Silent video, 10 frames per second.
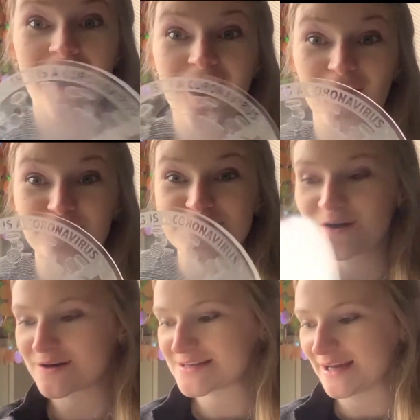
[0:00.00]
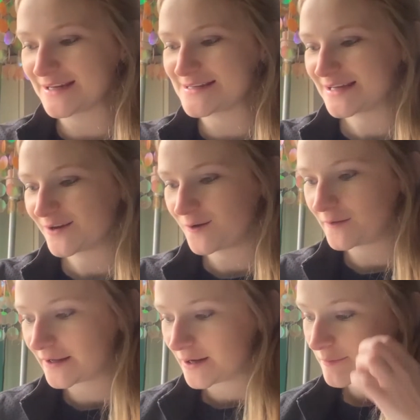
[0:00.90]
I'm so excited to see it all
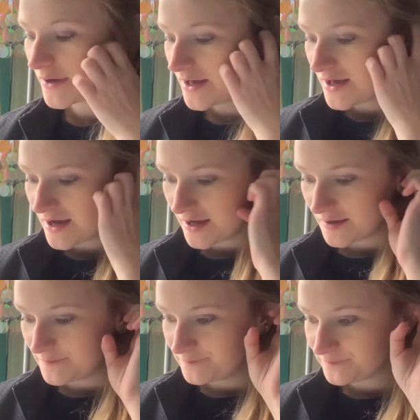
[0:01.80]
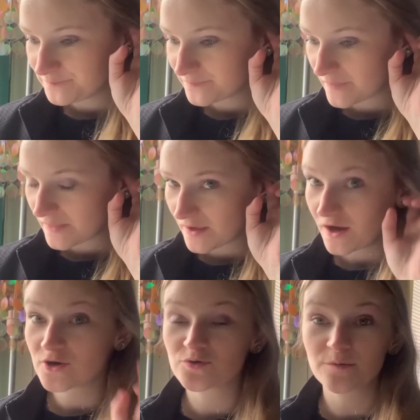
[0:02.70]
lit up. I
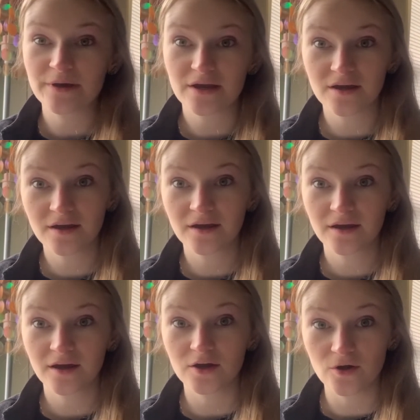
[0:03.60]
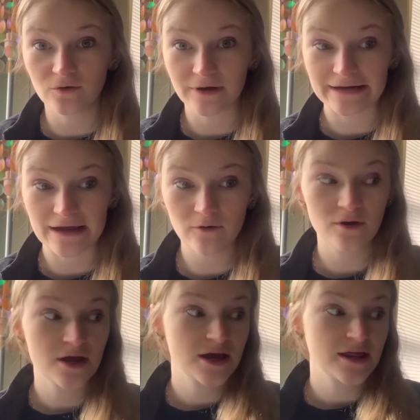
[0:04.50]
just want to make a note right now
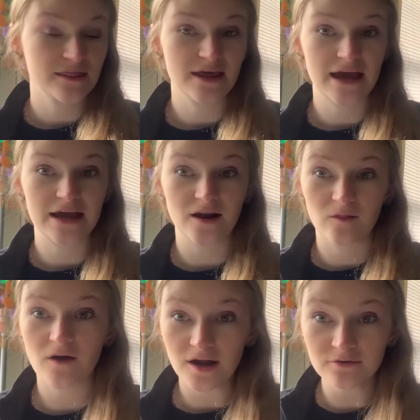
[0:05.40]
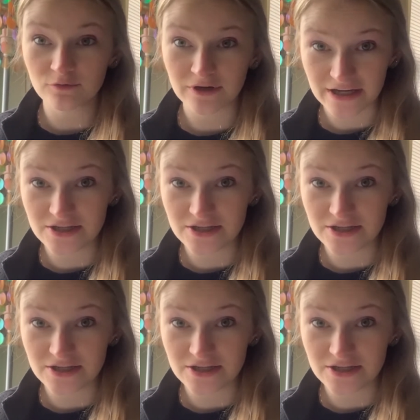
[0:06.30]
that a lot of what I